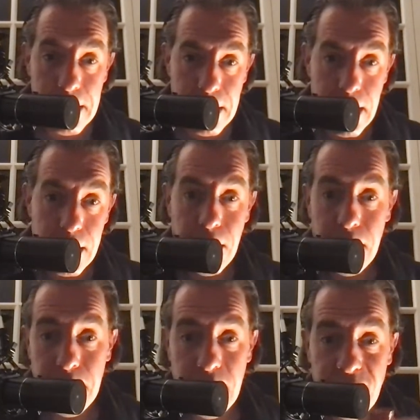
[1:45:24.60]
Anyway,
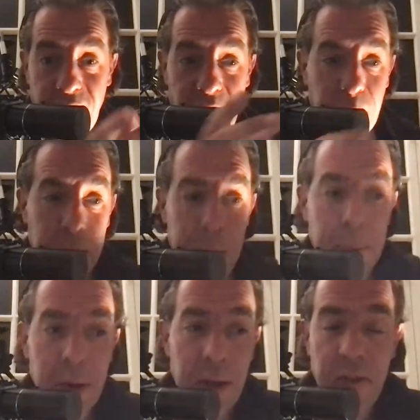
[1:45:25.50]
these kind
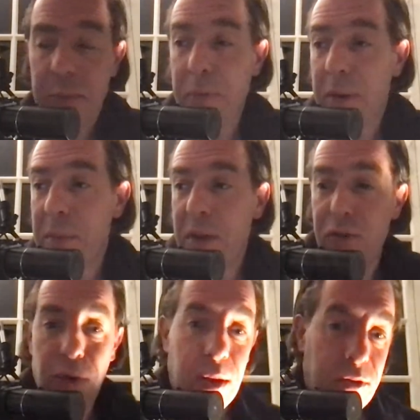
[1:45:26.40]
people are going to bring me a
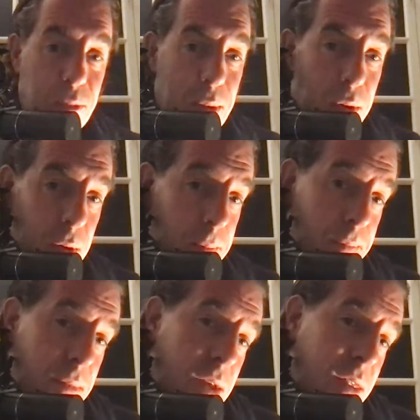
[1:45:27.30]
drink tomorrow,
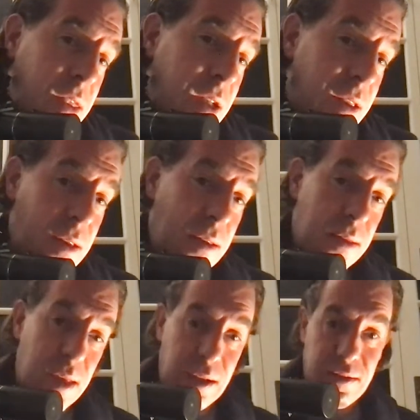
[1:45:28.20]
and then
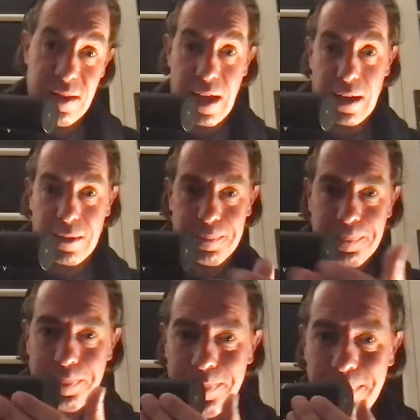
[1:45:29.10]
that's that.
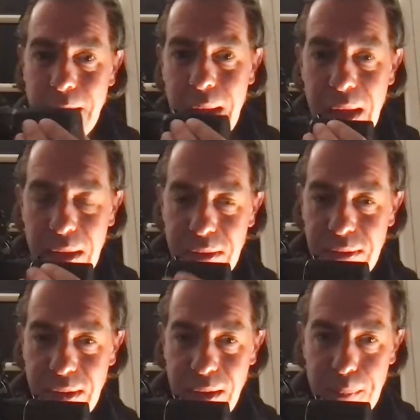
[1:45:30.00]

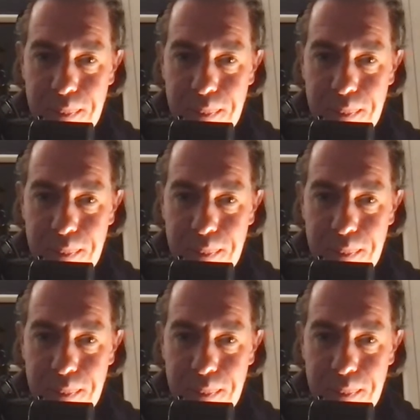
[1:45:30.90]
So,